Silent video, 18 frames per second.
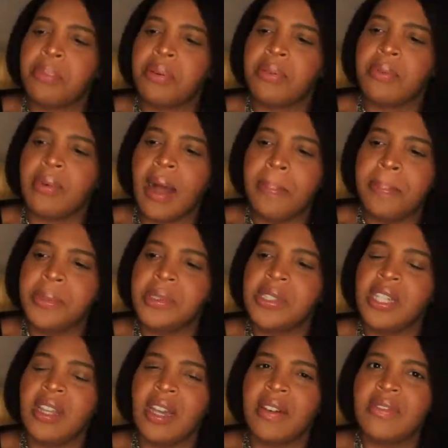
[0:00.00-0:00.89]

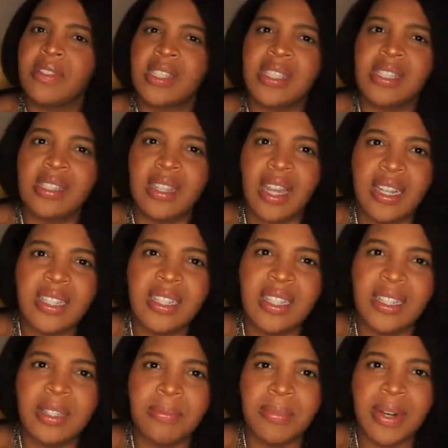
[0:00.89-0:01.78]
Property of the state?
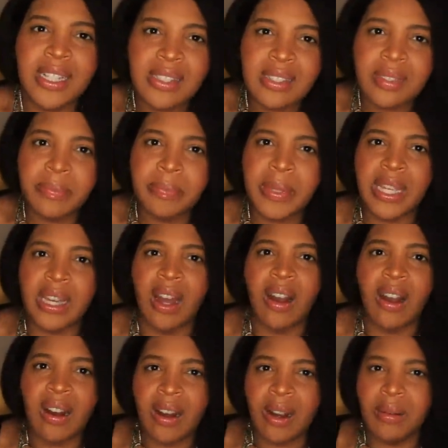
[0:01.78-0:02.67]
He mustn't be
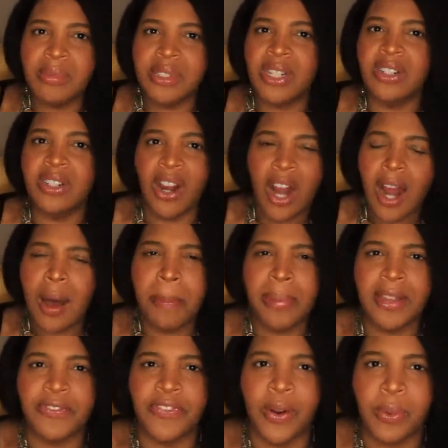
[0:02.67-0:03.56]
harmed? Girl,
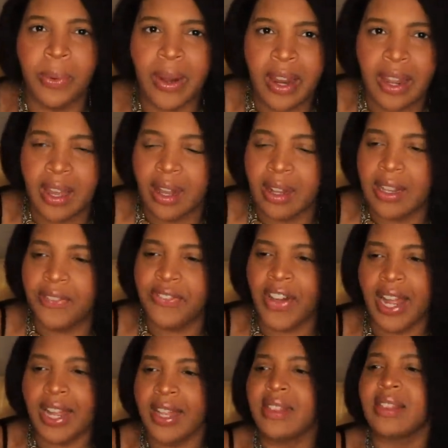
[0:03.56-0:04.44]
be for real. If
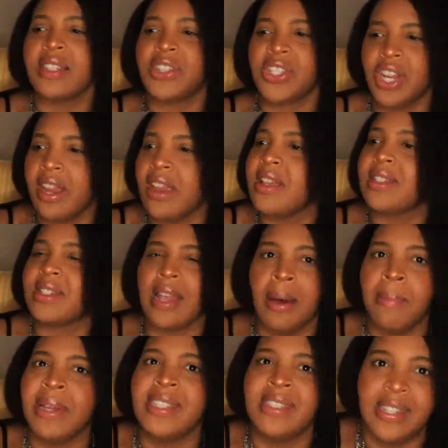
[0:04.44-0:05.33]
I get the chance,
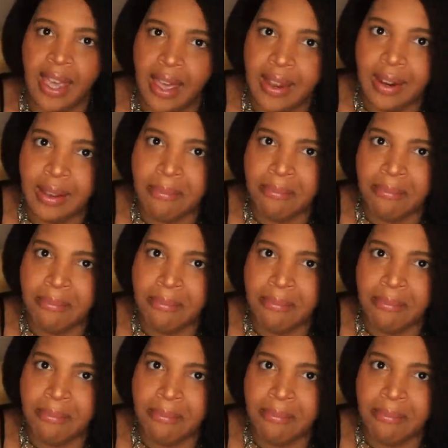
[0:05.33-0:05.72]
I'ma dead